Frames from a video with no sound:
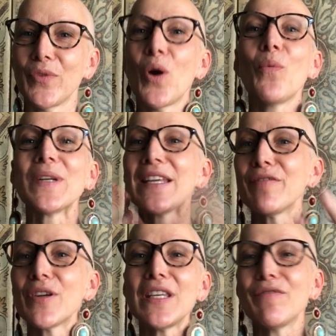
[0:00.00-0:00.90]
or
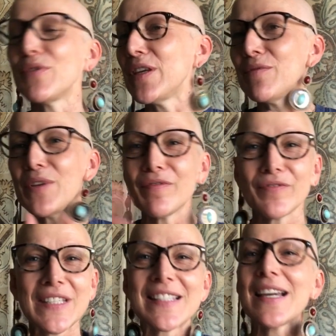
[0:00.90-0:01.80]
whatever, if we've
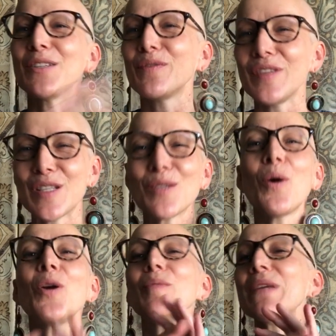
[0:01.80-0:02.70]
decided of
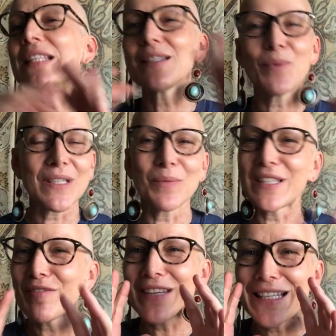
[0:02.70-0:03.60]
installments,
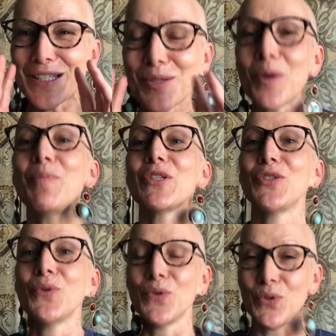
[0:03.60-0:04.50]
whatever
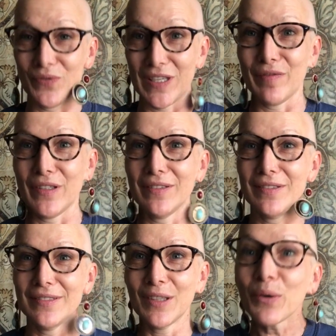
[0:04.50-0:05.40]
installments you've given,
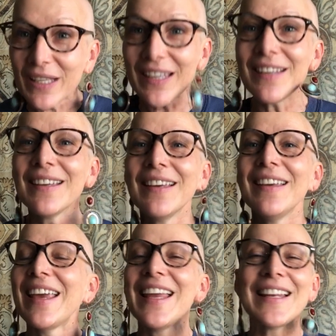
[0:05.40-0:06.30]
okay?
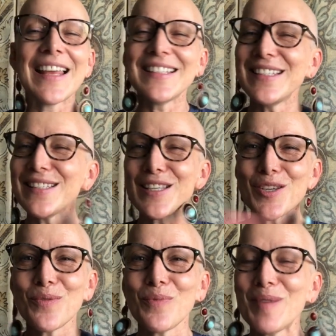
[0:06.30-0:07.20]
And this
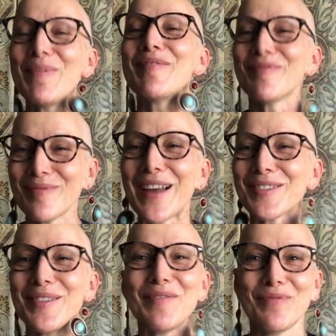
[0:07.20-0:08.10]
session will be
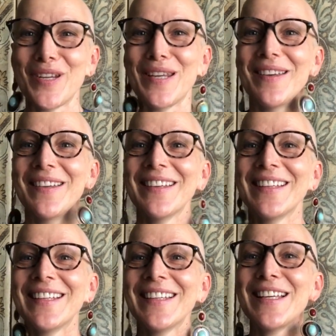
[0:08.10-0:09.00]
actually free.
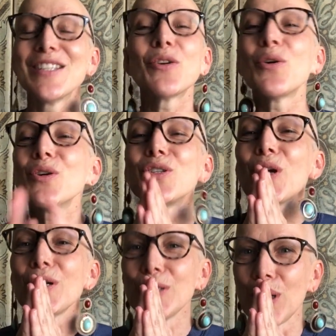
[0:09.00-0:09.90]
So
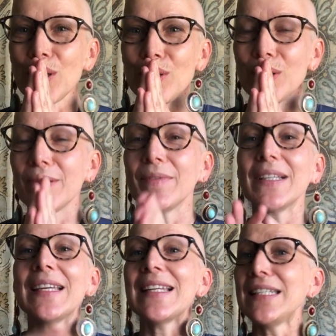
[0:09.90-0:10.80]
don't
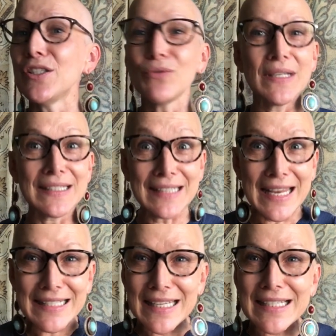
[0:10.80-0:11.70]
get into
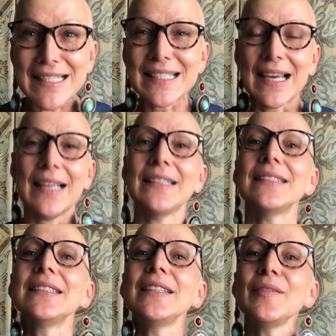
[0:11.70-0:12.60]
any
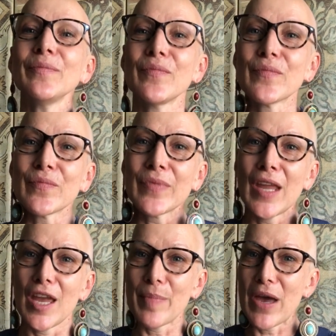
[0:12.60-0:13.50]
anxiety
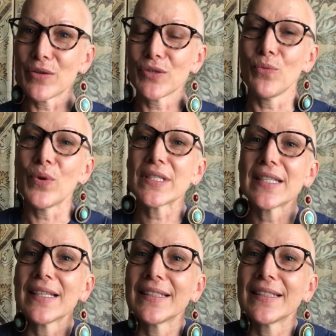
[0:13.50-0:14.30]
about what